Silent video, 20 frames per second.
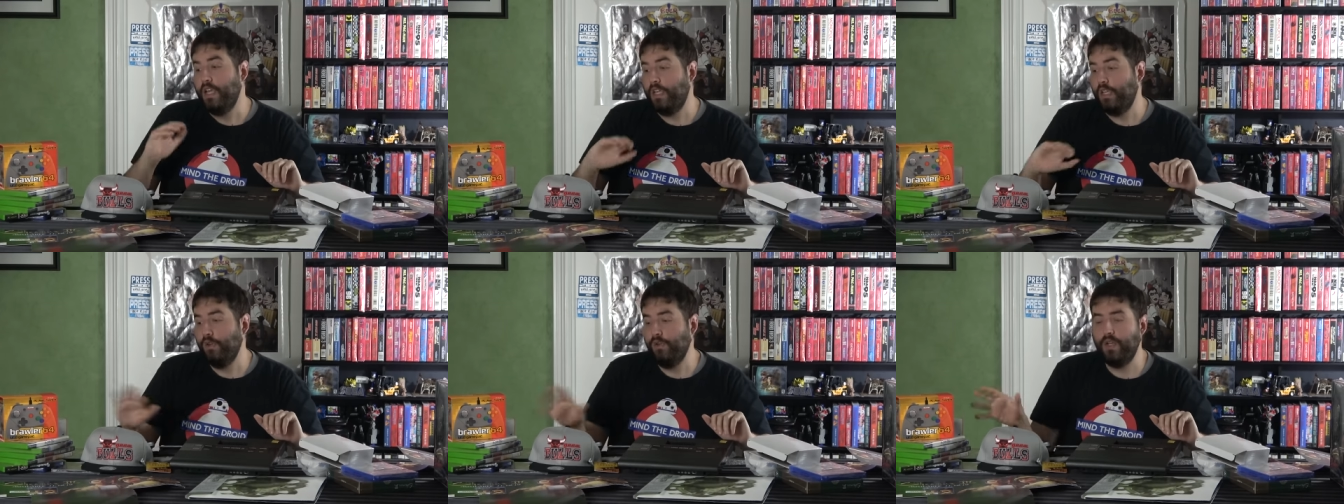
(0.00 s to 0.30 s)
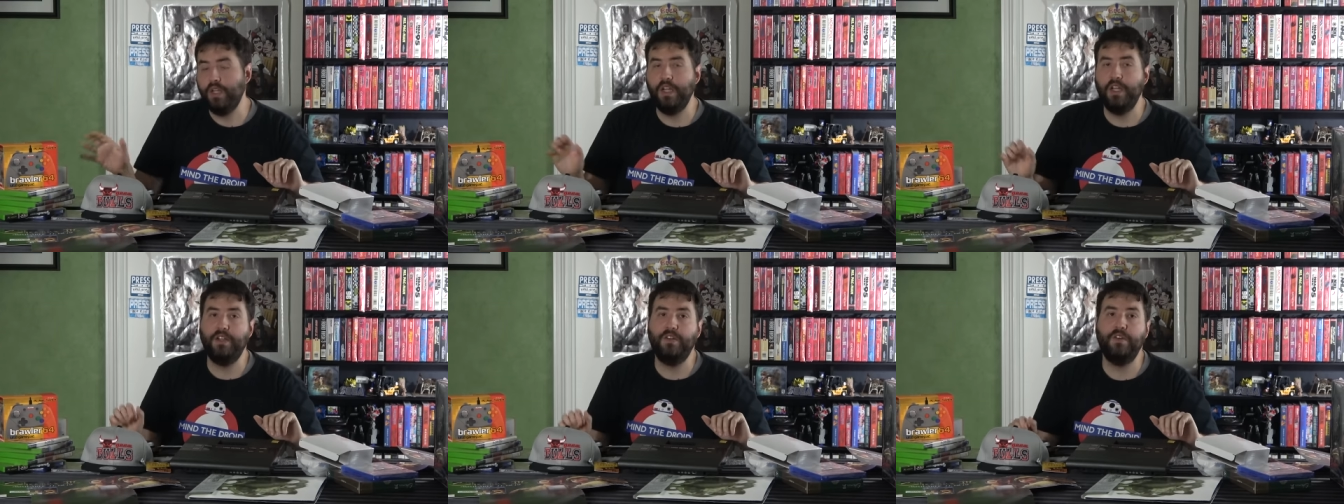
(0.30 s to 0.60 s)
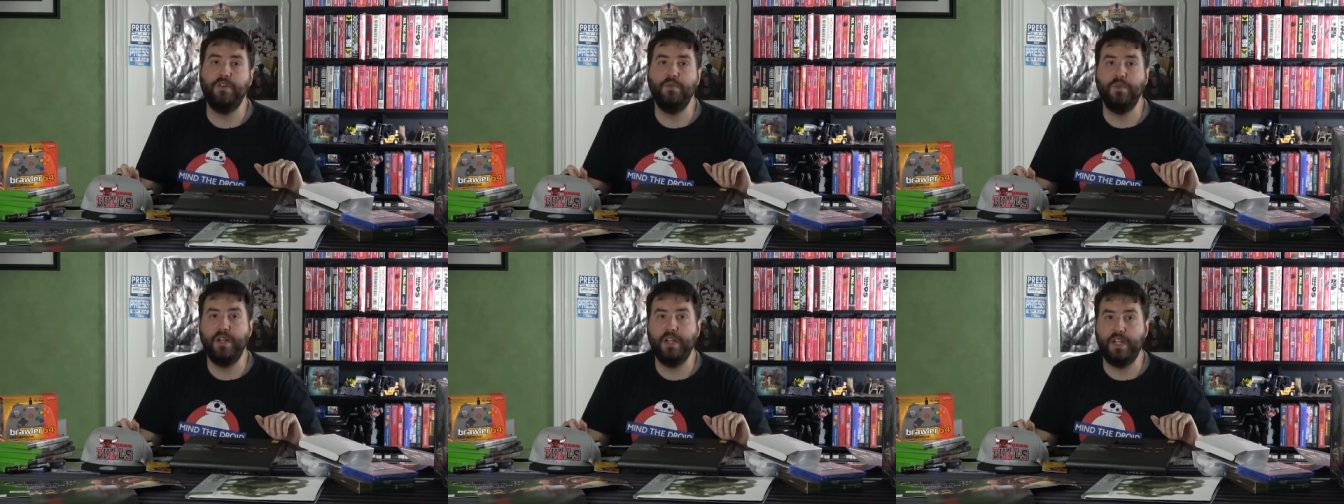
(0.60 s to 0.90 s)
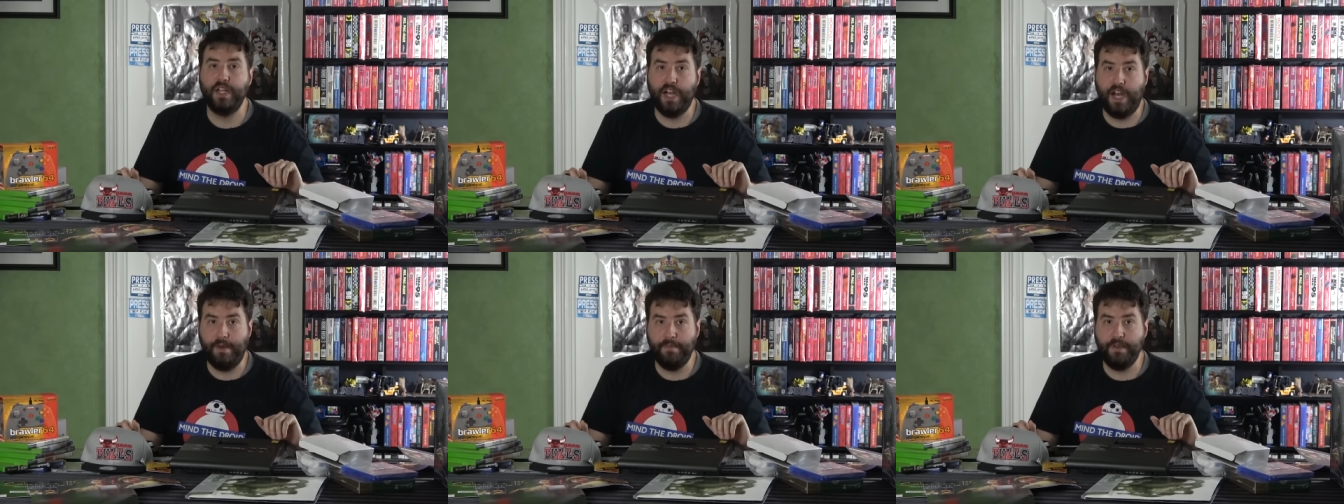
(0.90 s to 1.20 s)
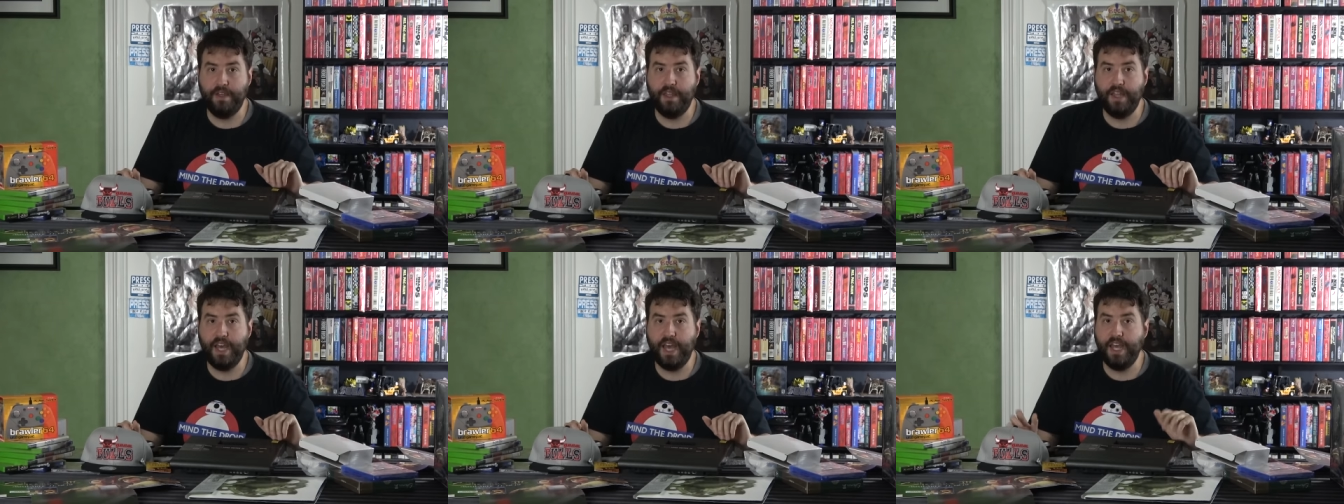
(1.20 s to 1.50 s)
You can enter to win a
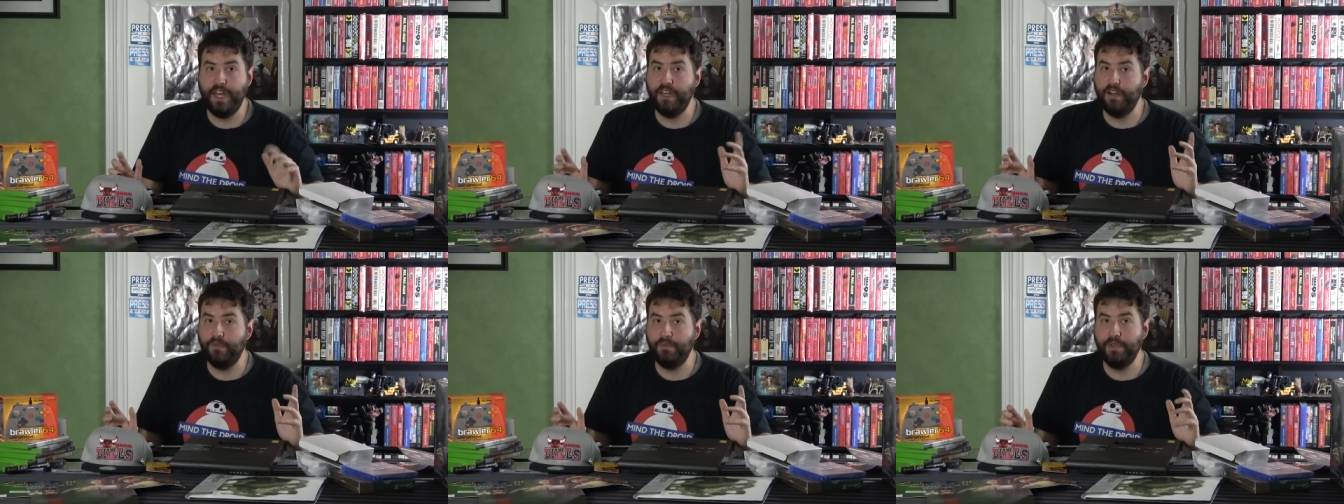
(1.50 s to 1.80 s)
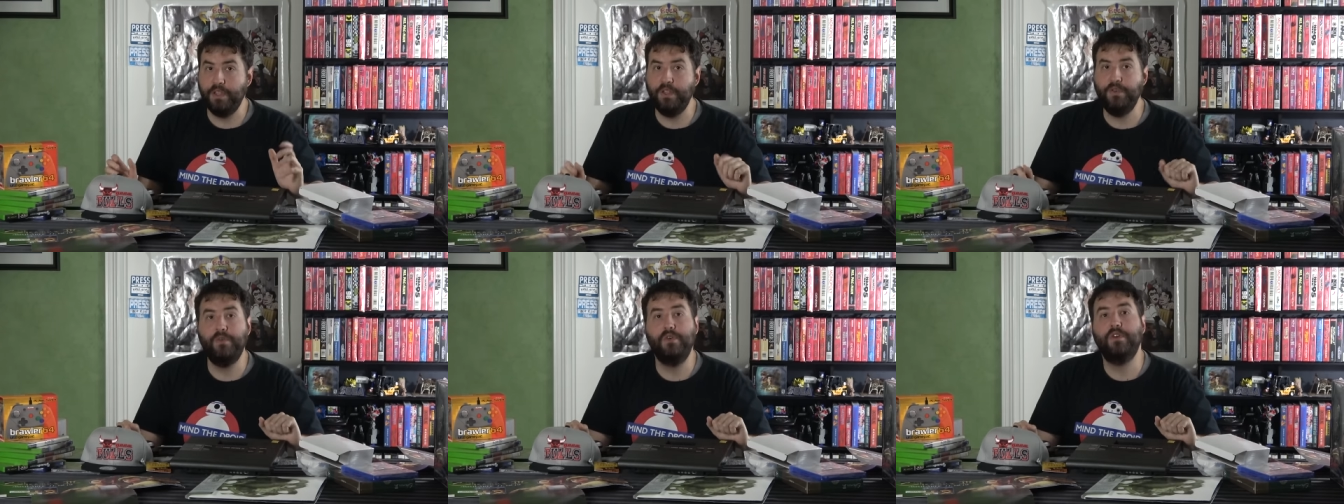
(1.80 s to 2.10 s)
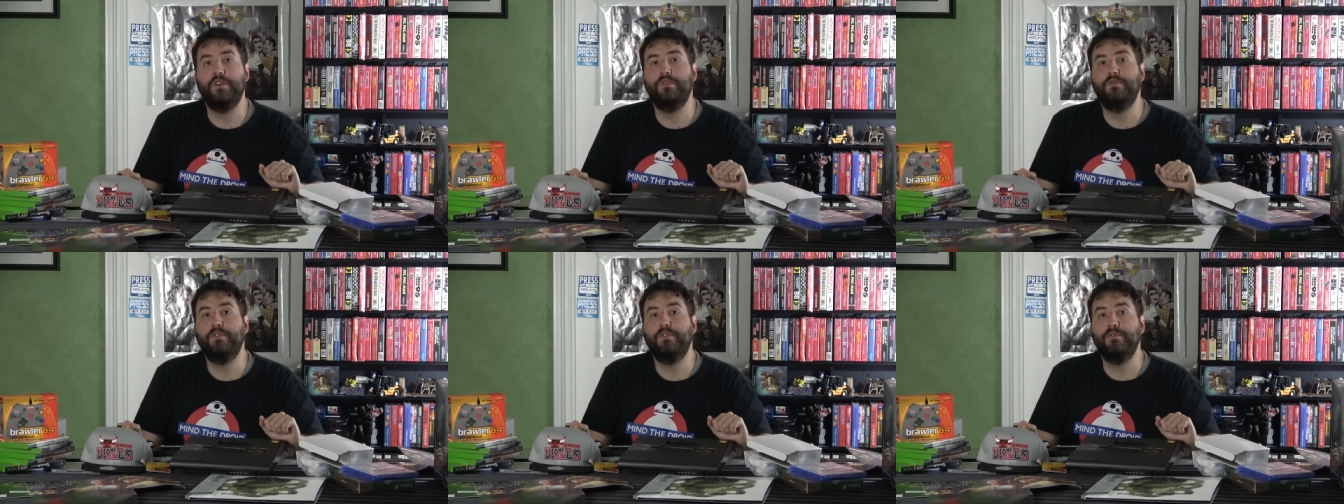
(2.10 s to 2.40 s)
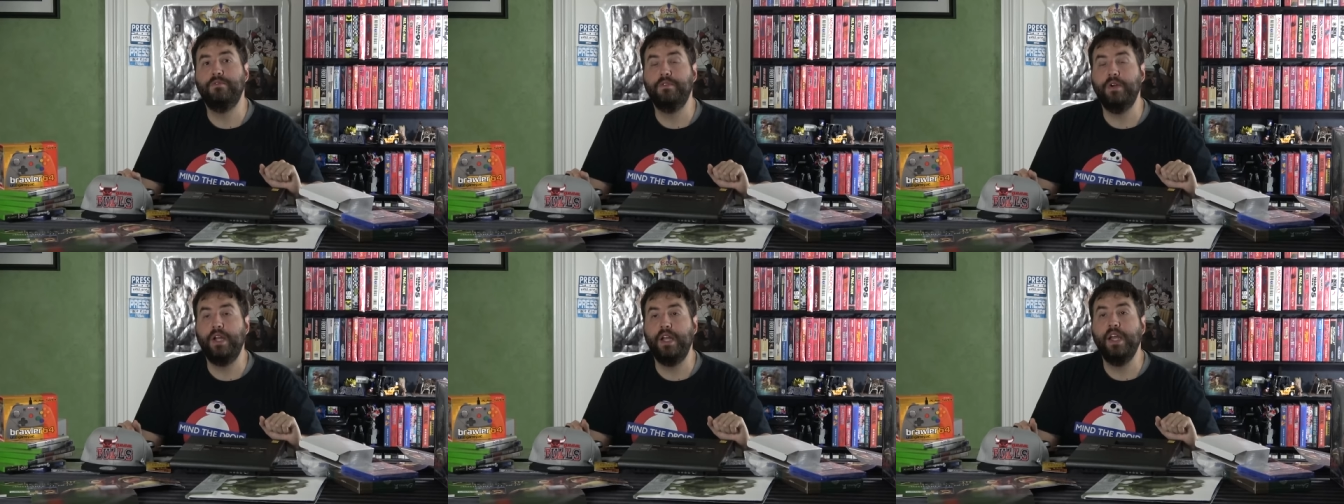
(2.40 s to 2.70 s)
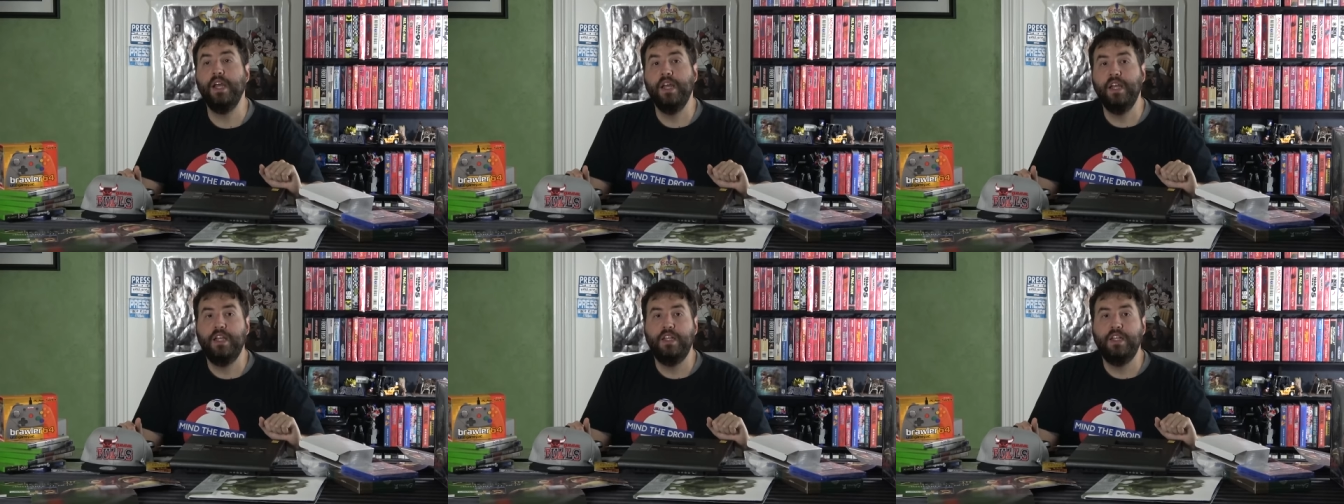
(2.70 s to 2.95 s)
copy of that, and it'll be yours for free.